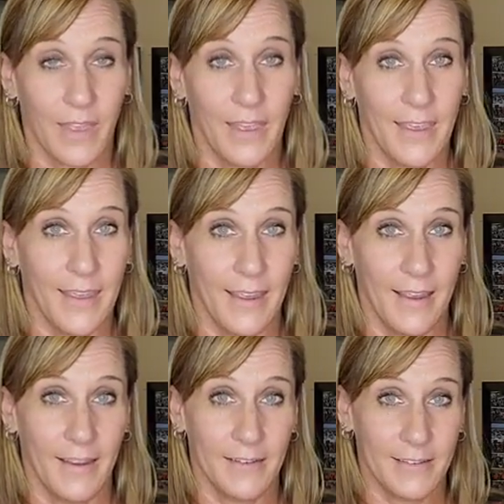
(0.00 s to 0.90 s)

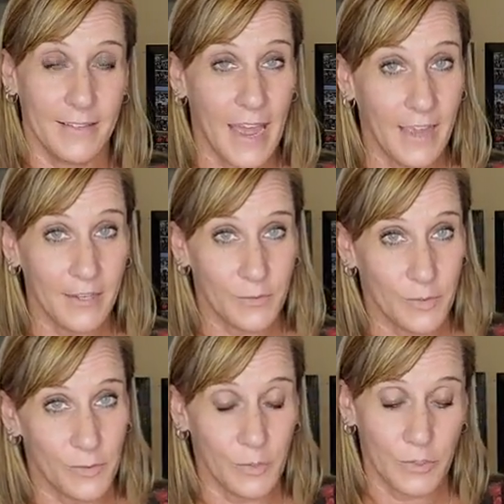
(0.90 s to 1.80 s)
And that is
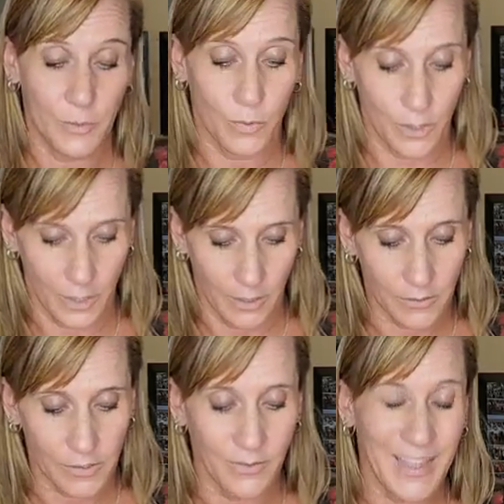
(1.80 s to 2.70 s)
what's most important.
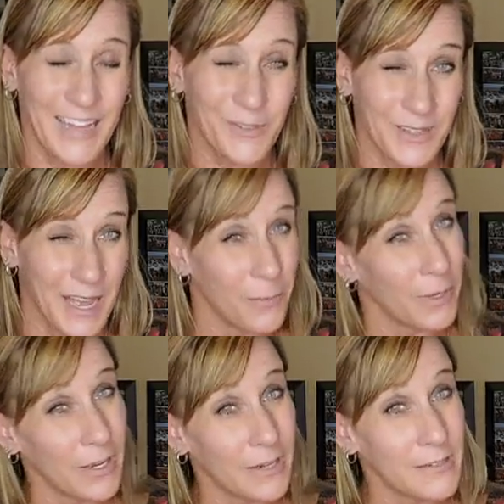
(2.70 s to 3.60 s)
So that's what that
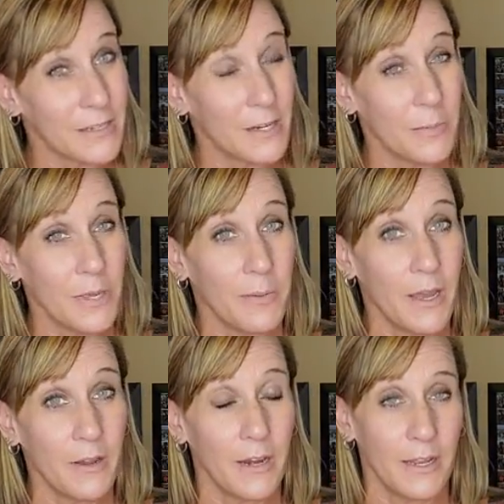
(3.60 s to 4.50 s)
weekend is going to be
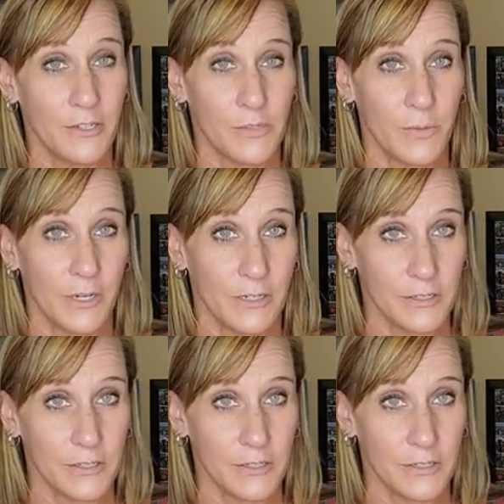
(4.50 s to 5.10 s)
about. I want